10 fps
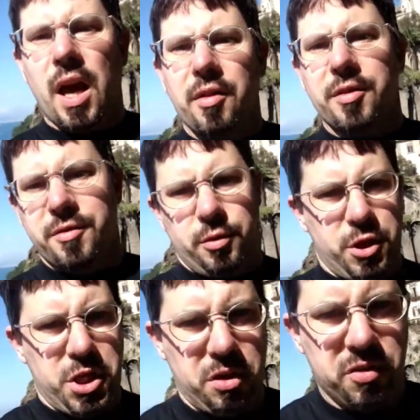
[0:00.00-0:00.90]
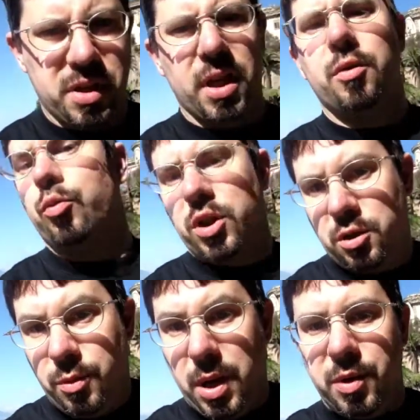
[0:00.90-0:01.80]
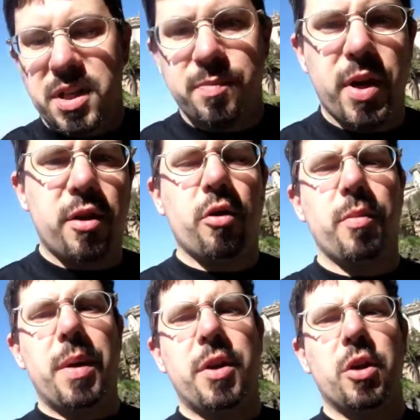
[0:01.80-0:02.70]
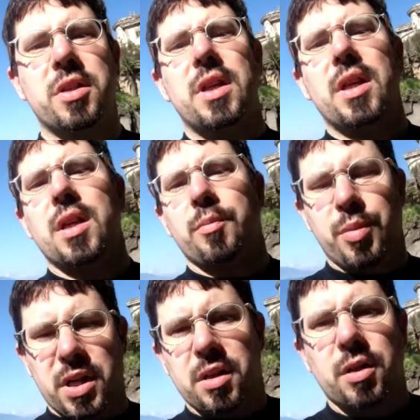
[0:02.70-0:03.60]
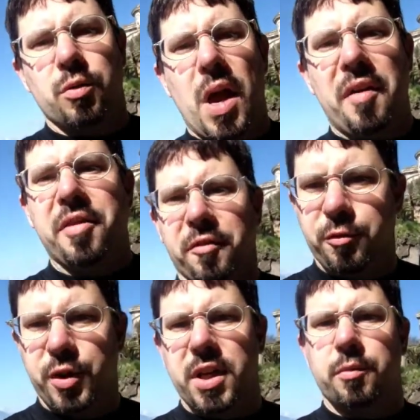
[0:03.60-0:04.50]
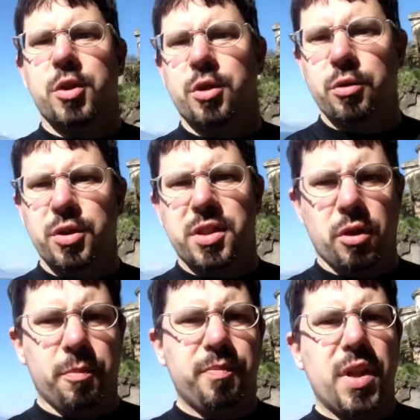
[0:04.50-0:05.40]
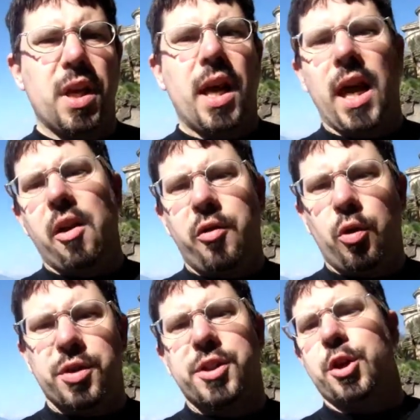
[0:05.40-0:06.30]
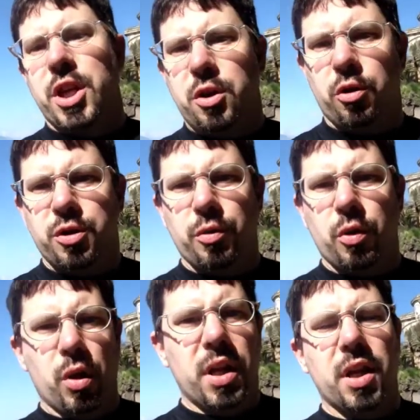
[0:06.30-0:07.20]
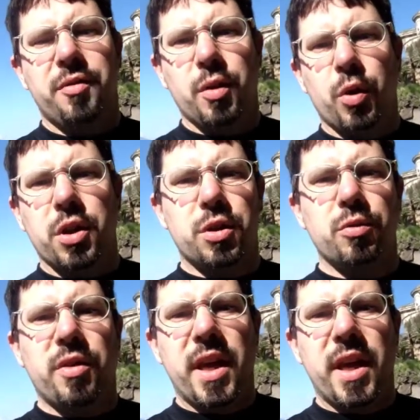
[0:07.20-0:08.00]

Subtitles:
other photo sharing site, which maybe is better or maybe not, but you have the freedom to do so. And of course you need control. If you want to do